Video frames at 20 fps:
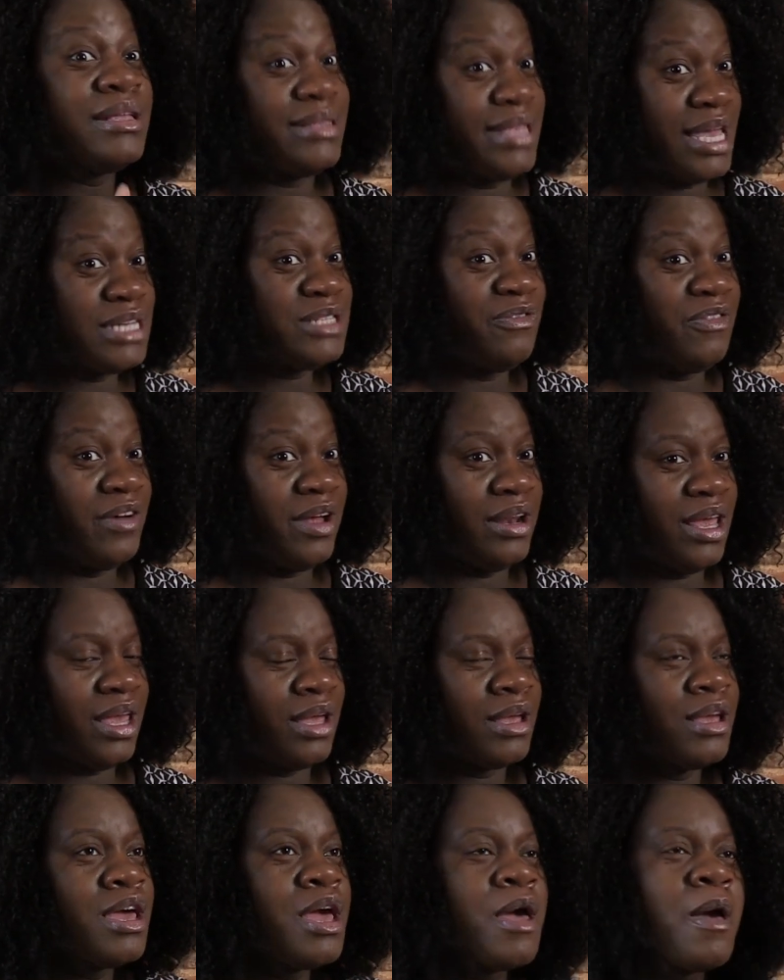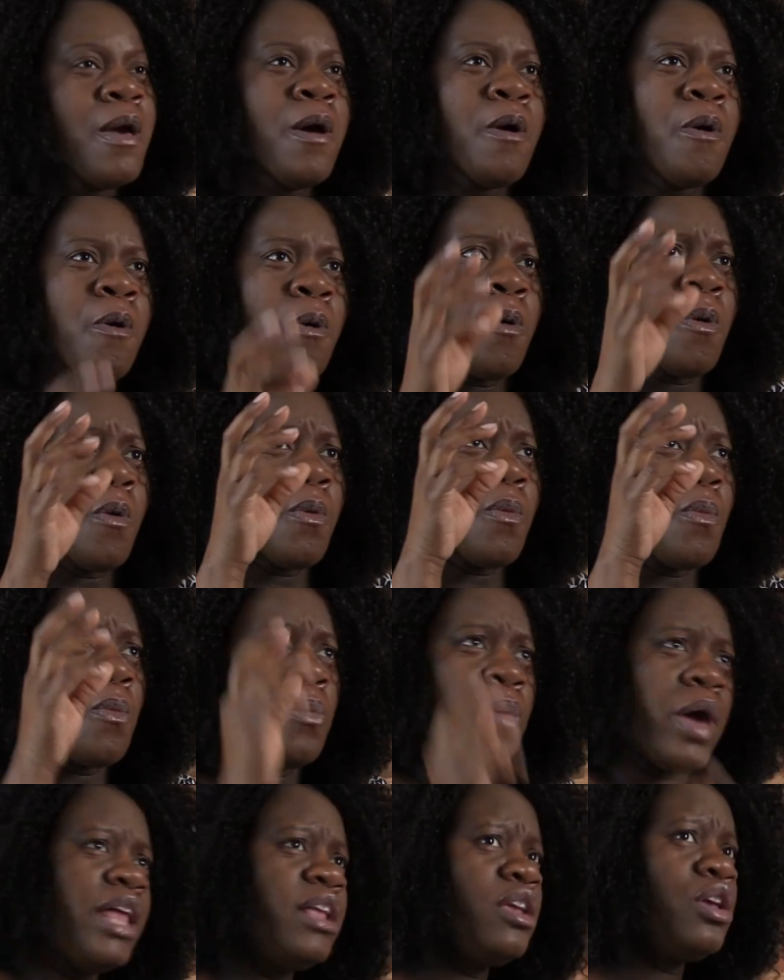That's funny.
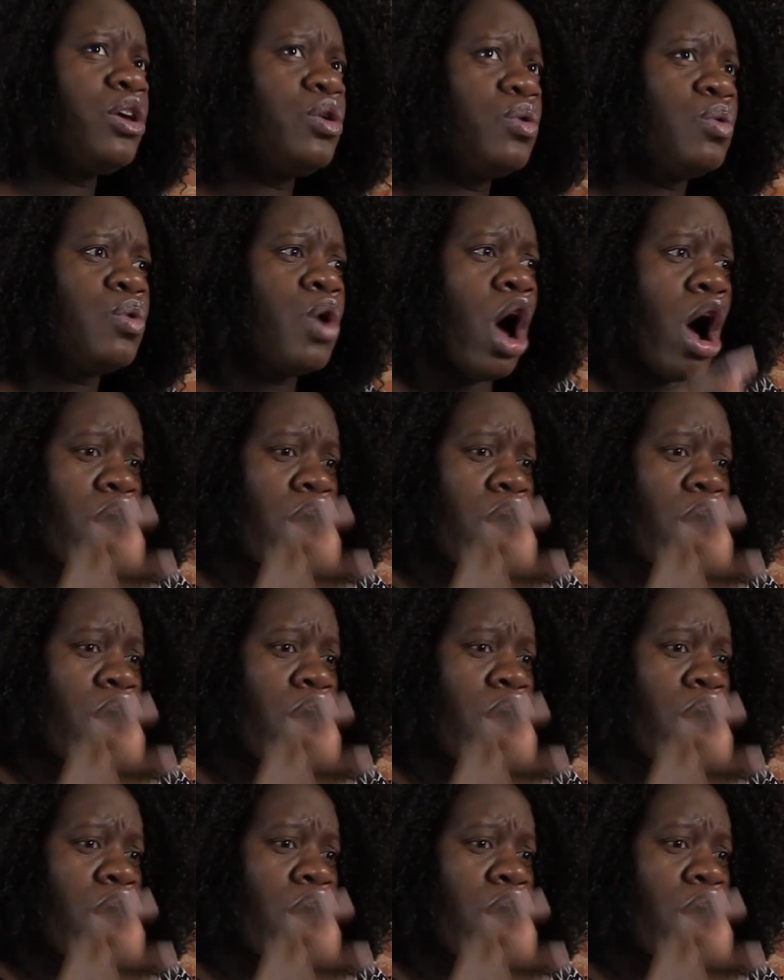When you